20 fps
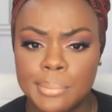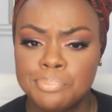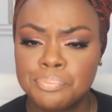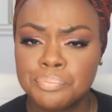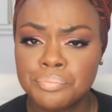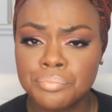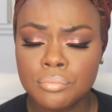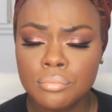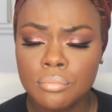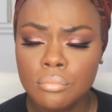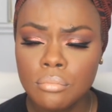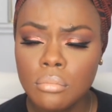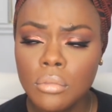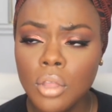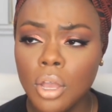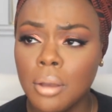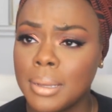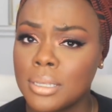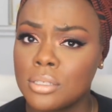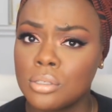it
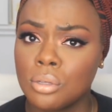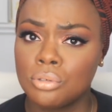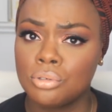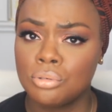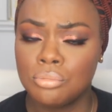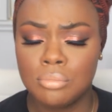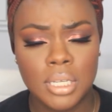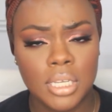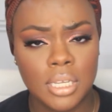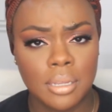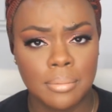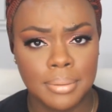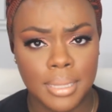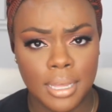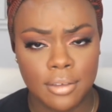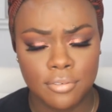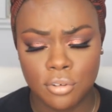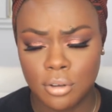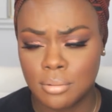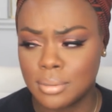on my social media
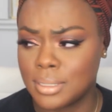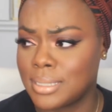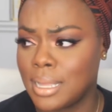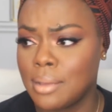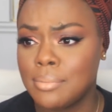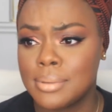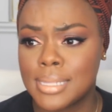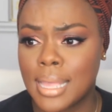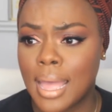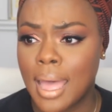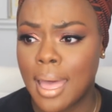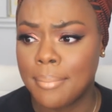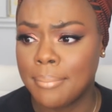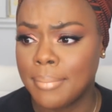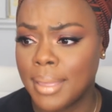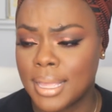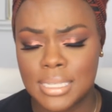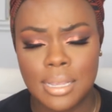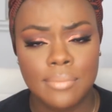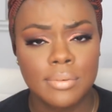platforms because that was a hot
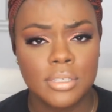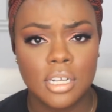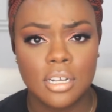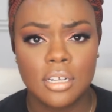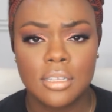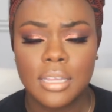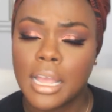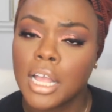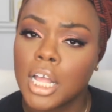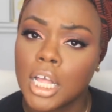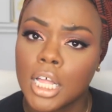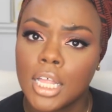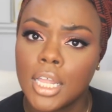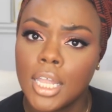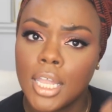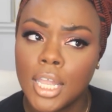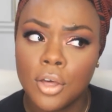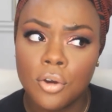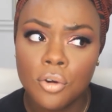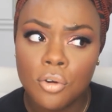mess. I returned that
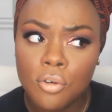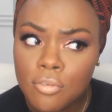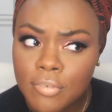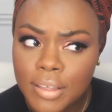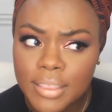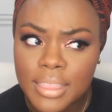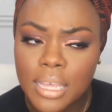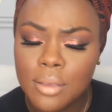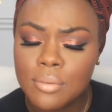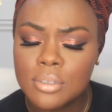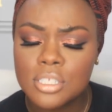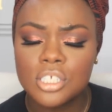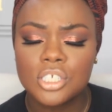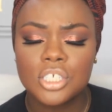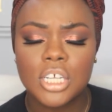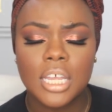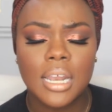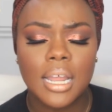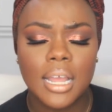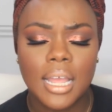Clove, I think was the
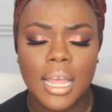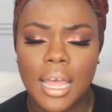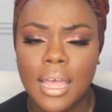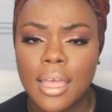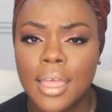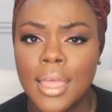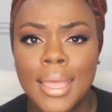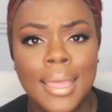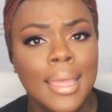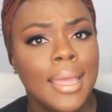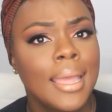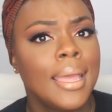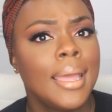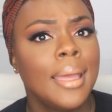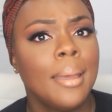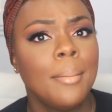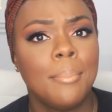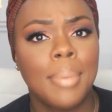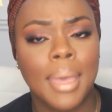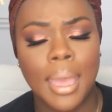shade I got,
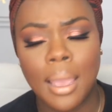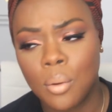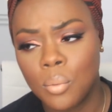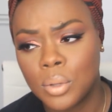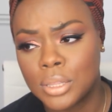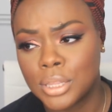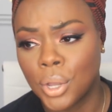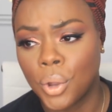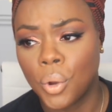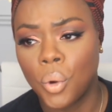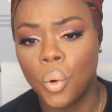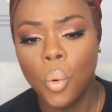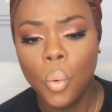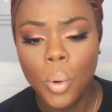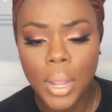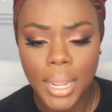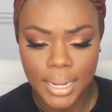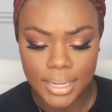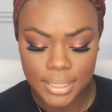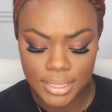back with the
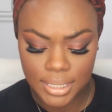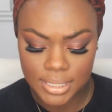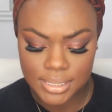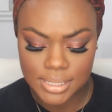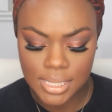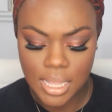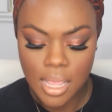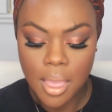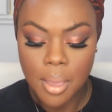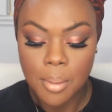quickness.